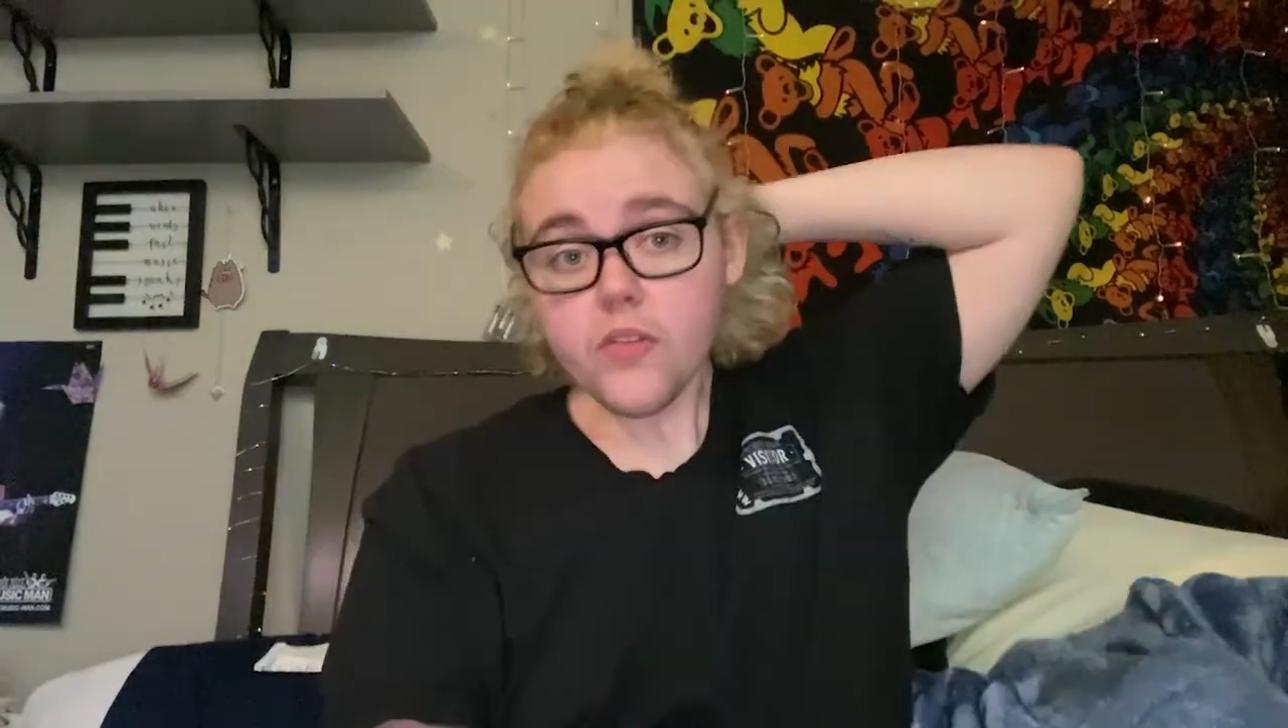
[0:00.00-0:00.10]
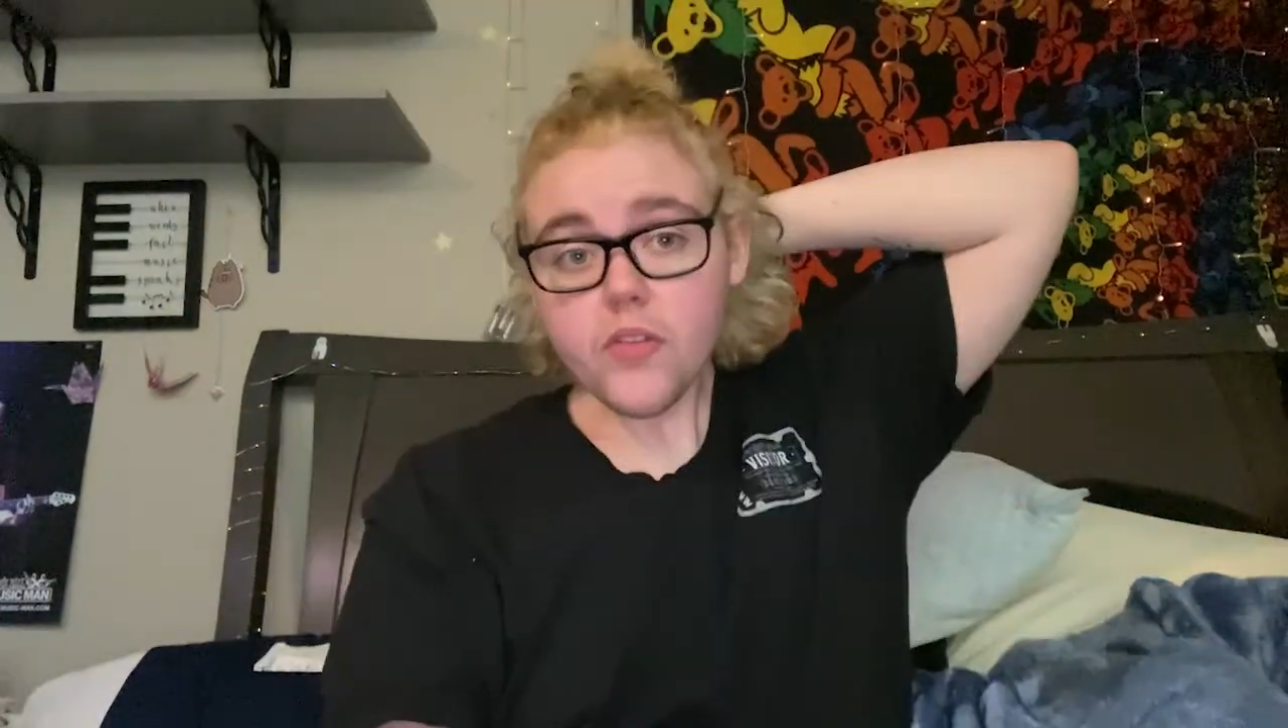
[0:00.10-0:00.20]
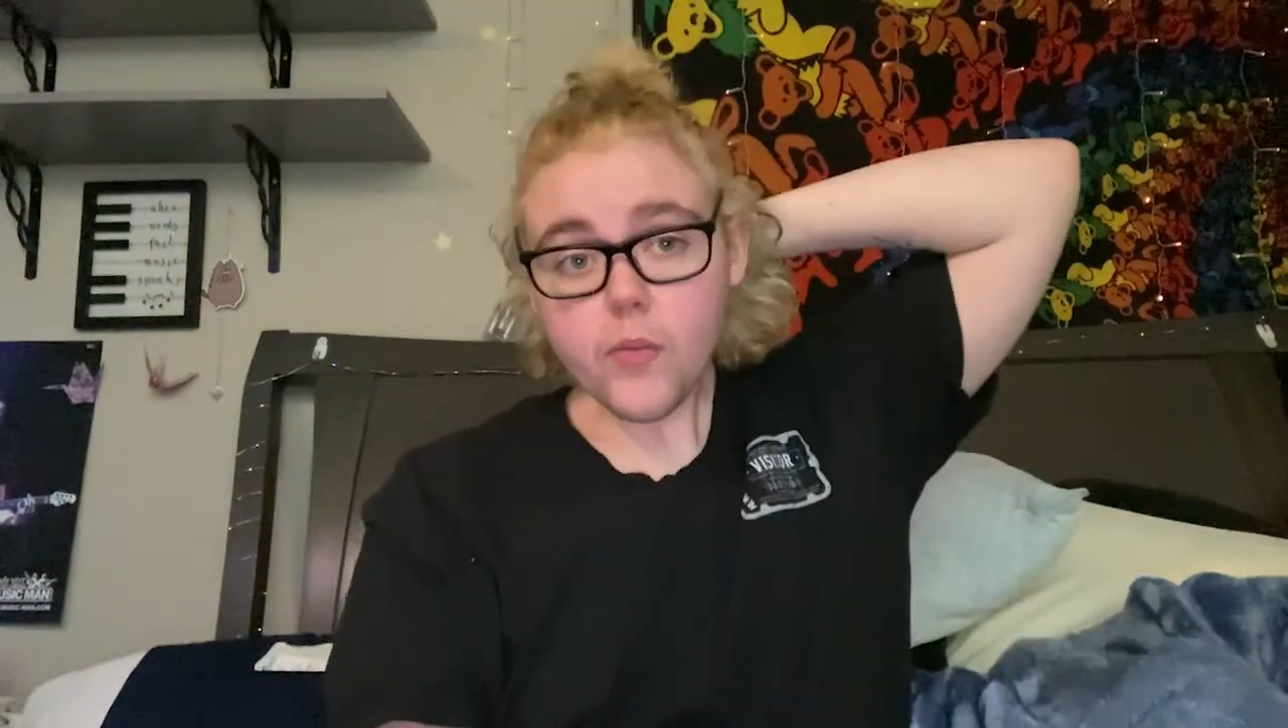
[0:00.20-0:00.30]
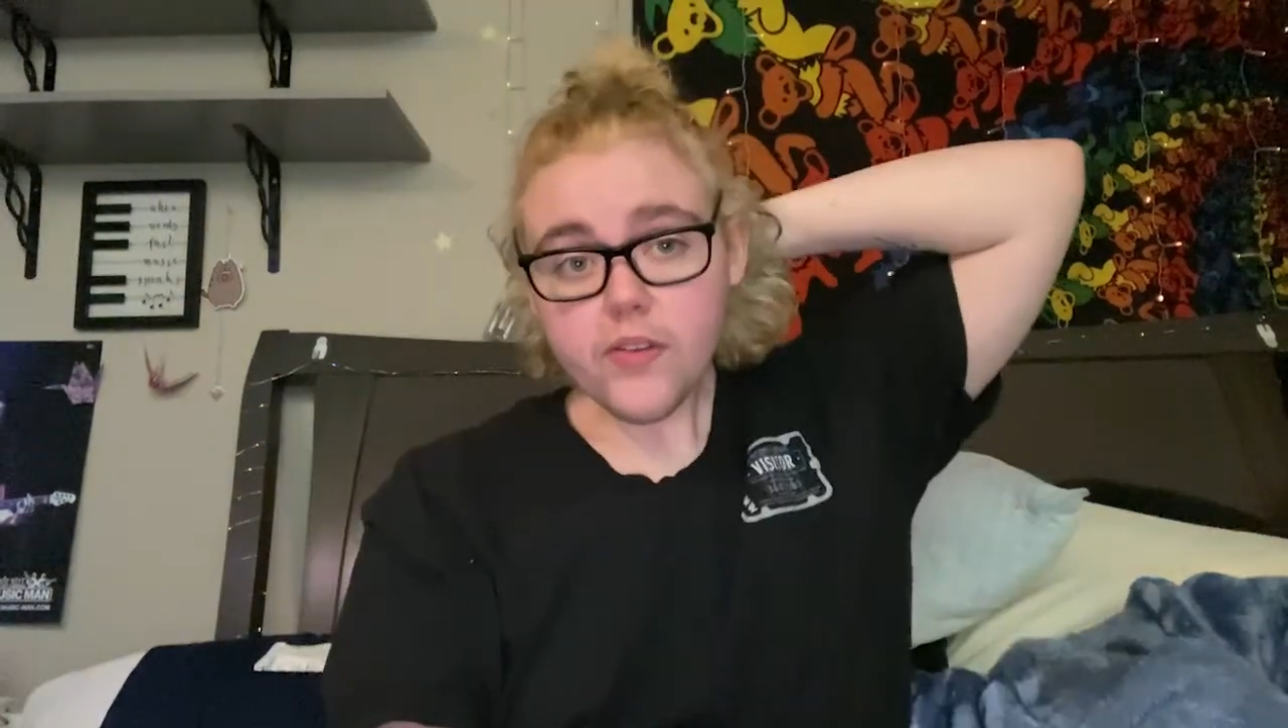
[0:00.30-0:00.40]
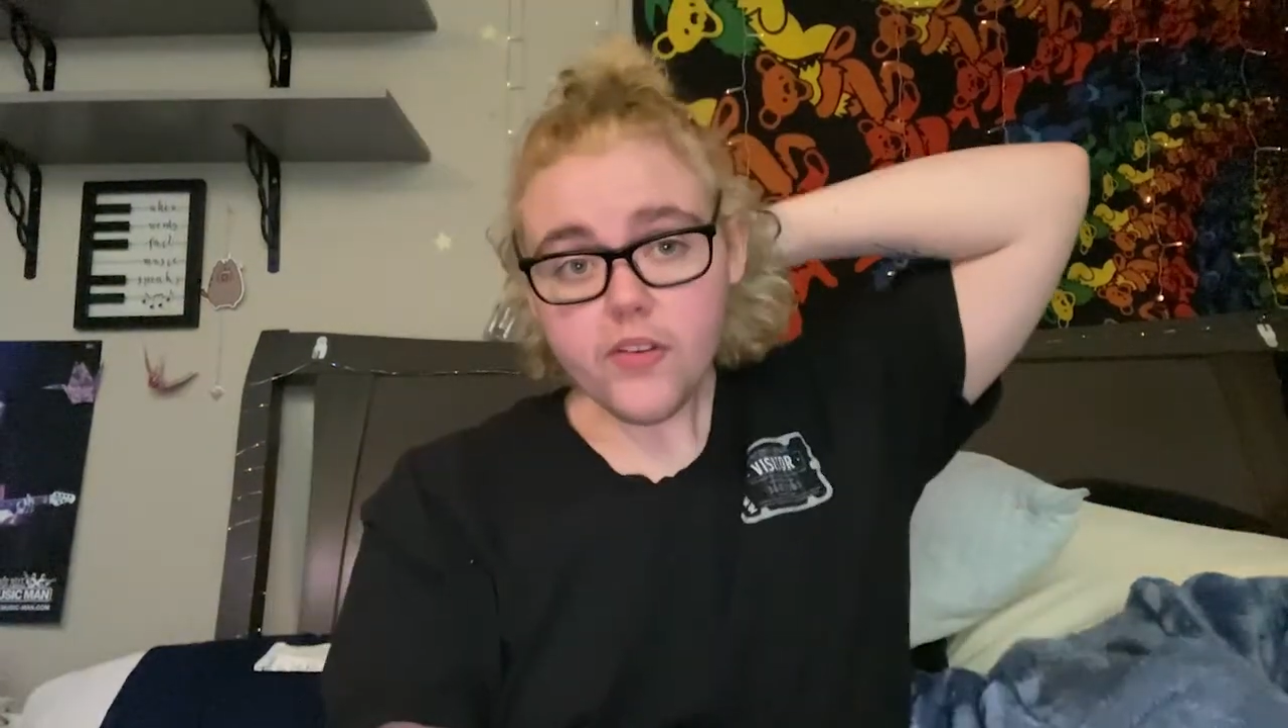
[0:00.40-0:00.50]
So
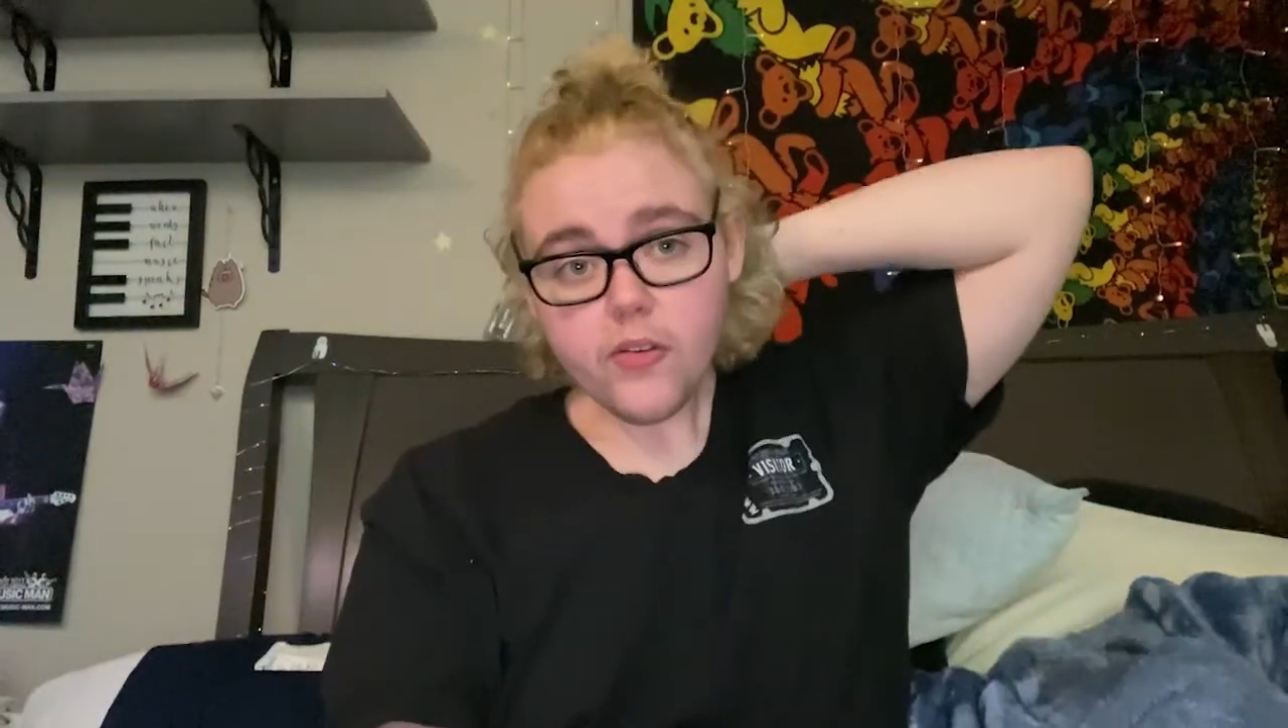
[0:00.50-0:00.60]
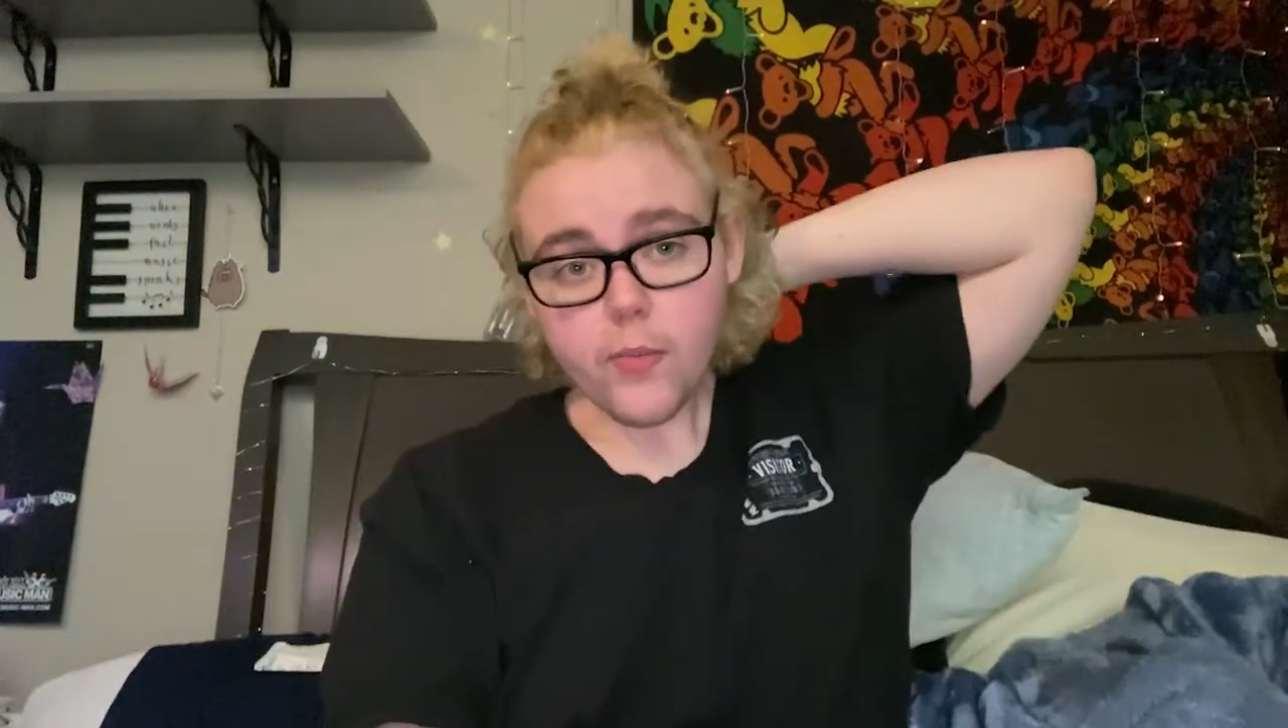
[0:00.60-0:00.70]
there is another